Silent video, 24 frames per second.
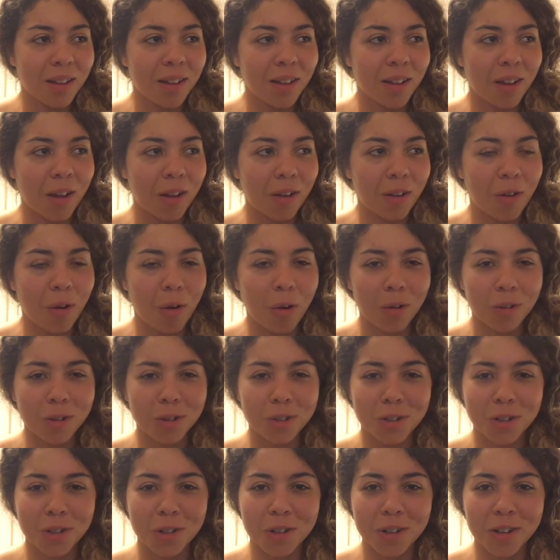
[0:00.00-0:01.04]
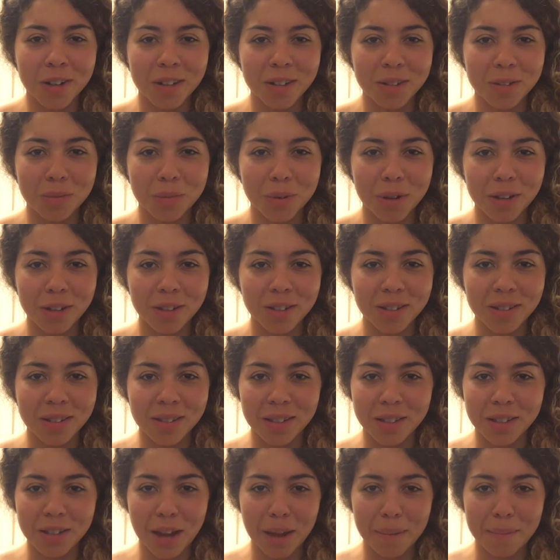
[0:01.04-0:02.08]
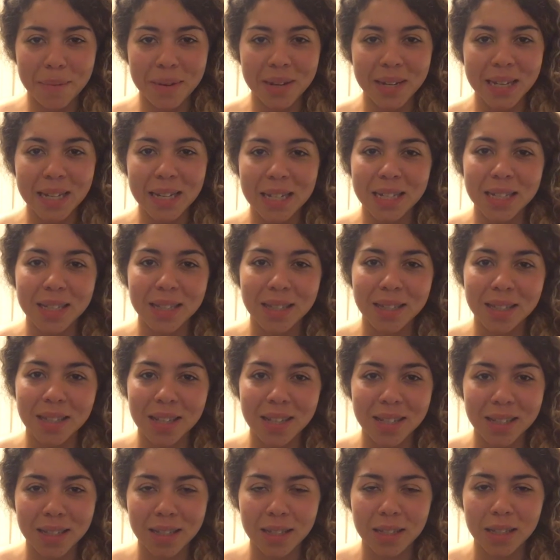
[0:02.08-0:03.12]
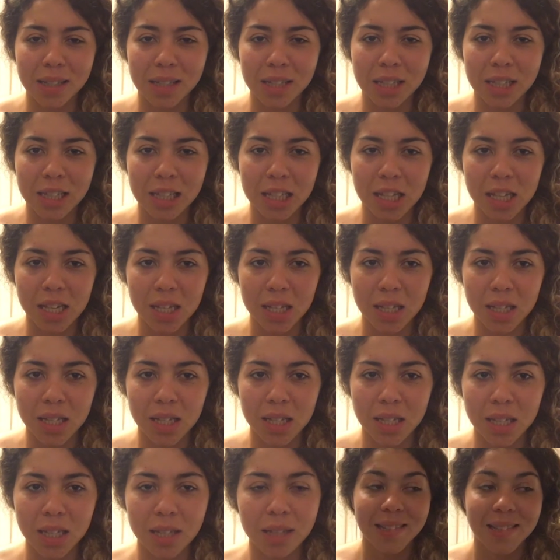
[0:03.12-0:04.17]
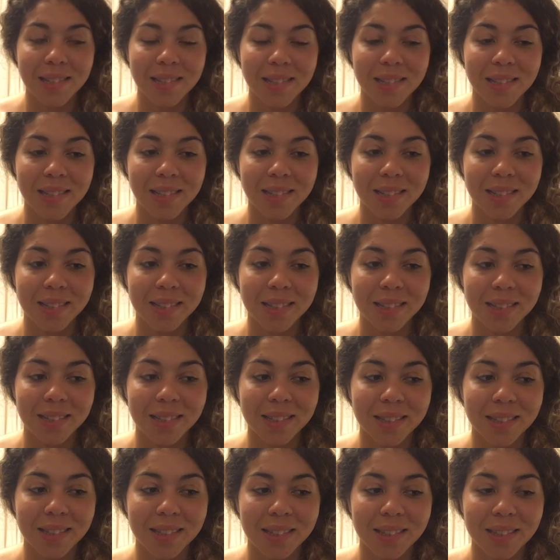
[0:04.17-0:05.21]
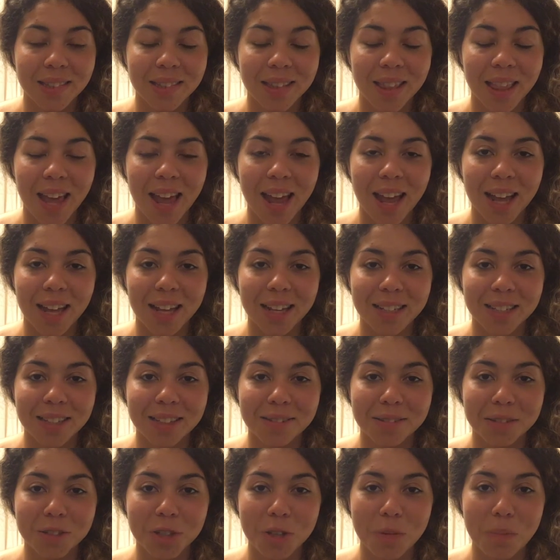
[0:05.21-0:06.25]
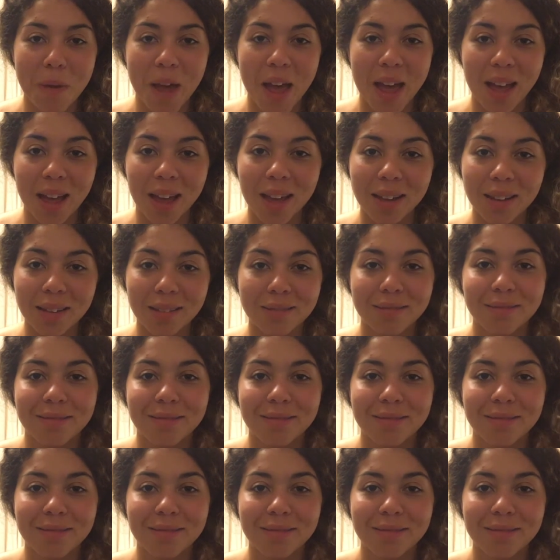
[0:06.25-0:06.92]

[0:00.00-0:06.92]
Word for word: a culture as rich as the Japanese is. is. Thanks, Japan.